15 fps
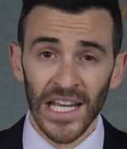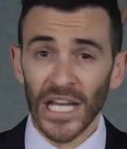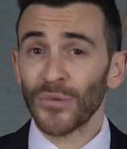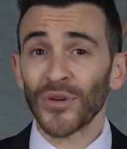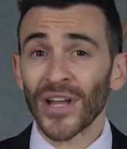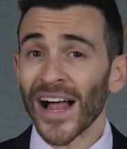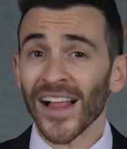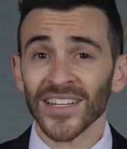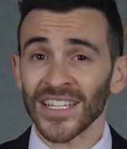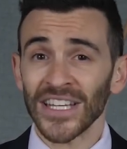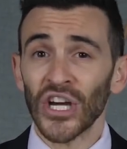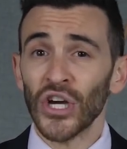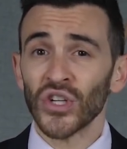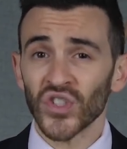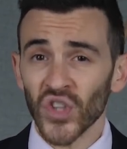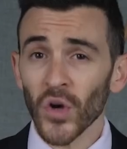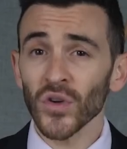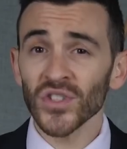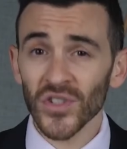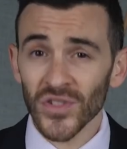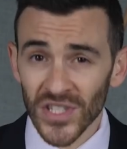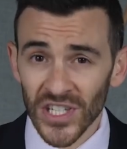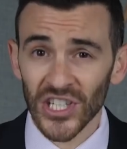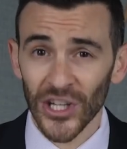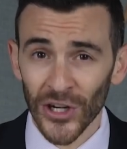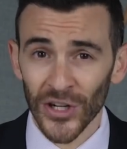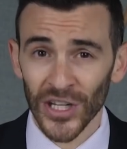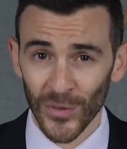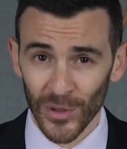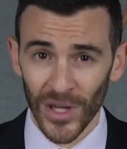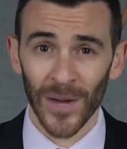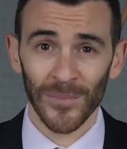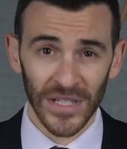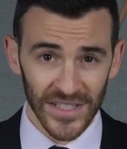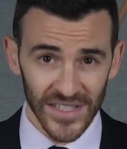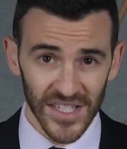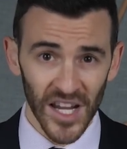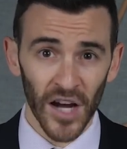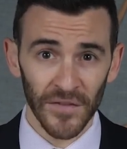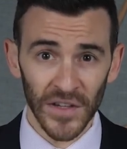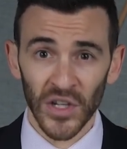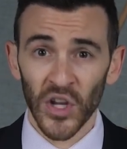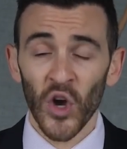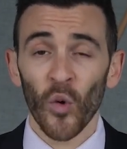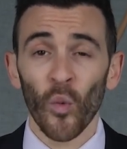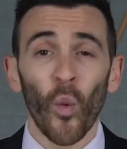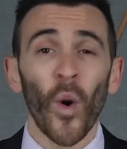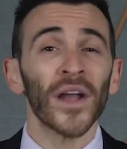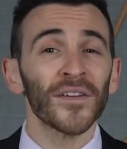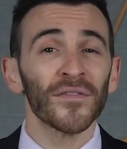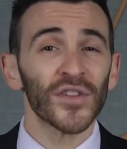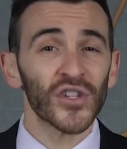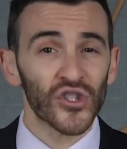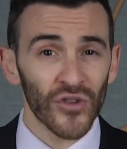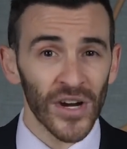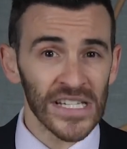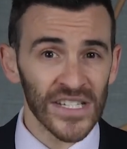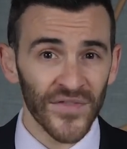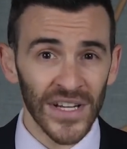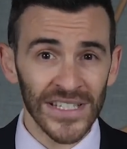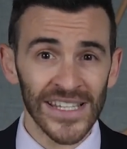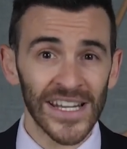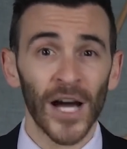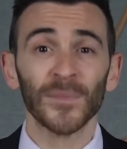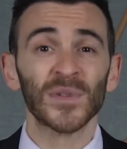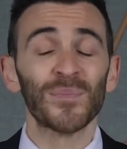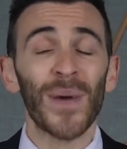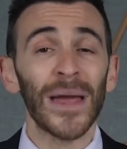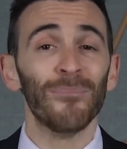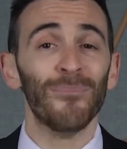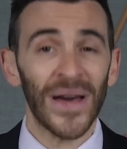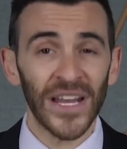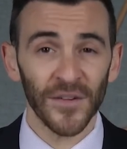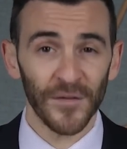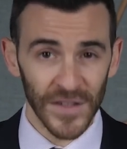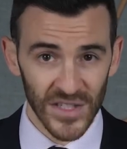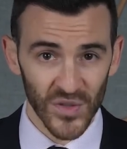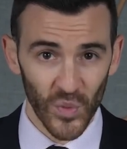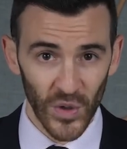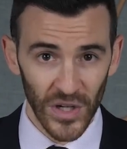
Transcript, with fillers: In reality, Social Security will not be insolvent. One of the trust funds that helps pay benefits